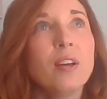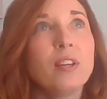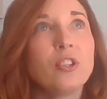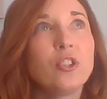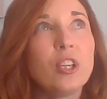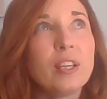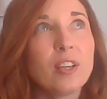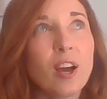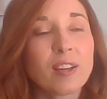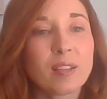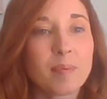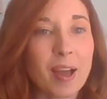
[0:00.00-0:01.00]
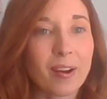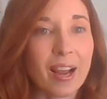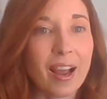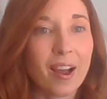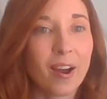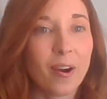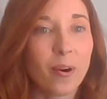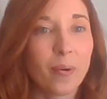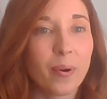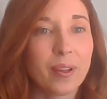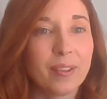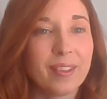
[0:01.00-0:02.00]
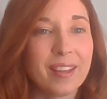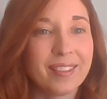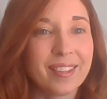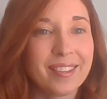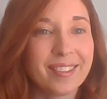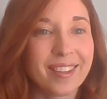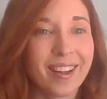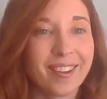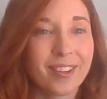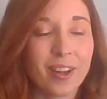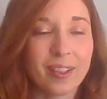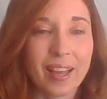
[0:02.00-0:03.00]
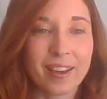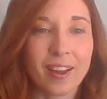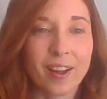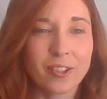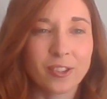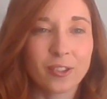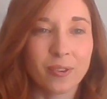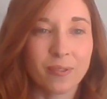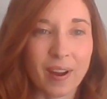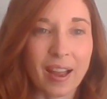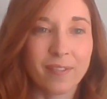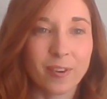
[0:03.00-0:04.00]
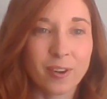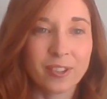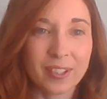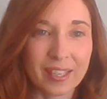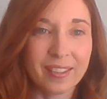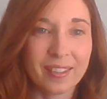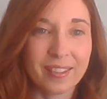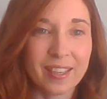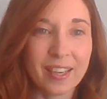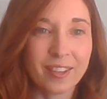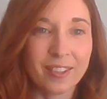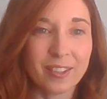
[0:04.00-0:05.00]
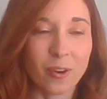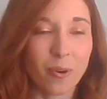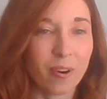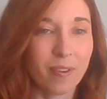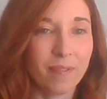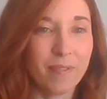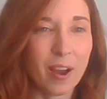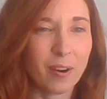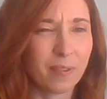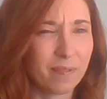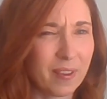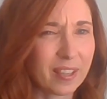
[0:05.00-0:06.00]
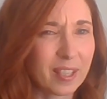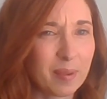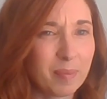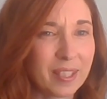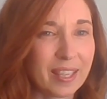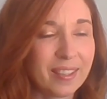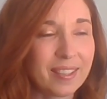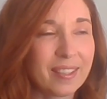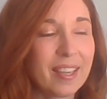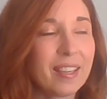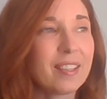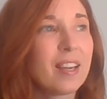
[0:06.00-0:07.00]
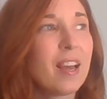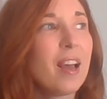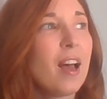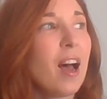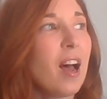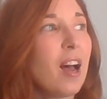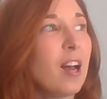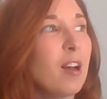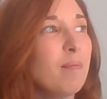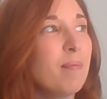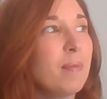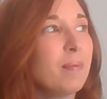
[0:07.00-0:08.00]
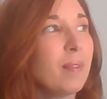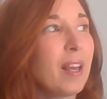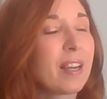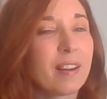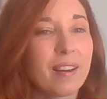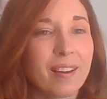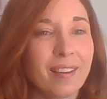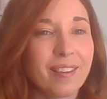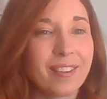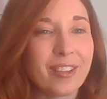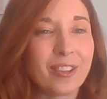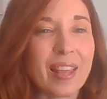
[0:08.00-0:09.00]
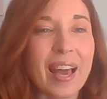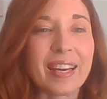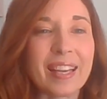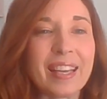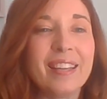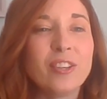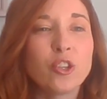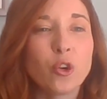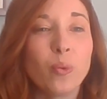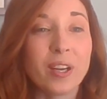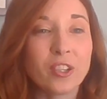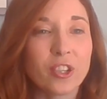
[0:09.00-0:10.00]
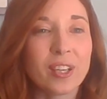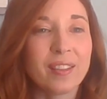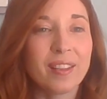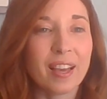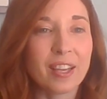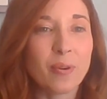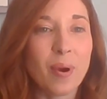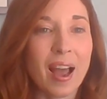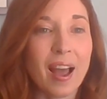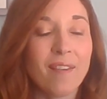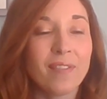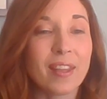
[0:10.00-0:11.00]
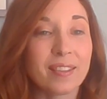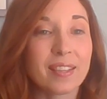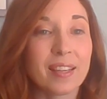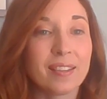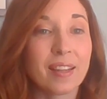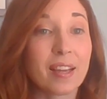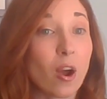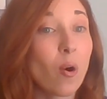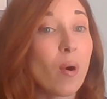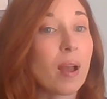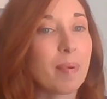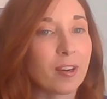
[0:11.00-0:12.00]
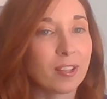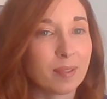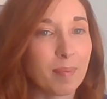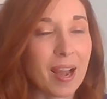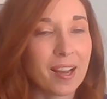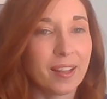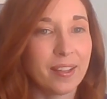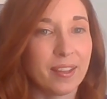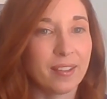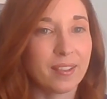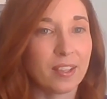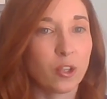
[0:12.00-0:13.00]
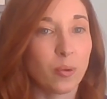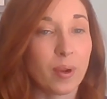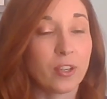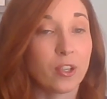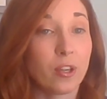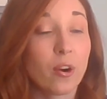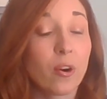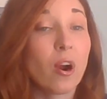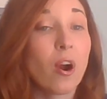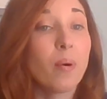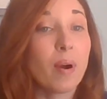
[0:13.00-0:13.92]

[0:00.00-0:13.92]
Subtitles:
She talks about how this is like a survivor's instinct or a victim's instinct, like that intuition that you have that says like, oh, I better smile in this situation, or, oh,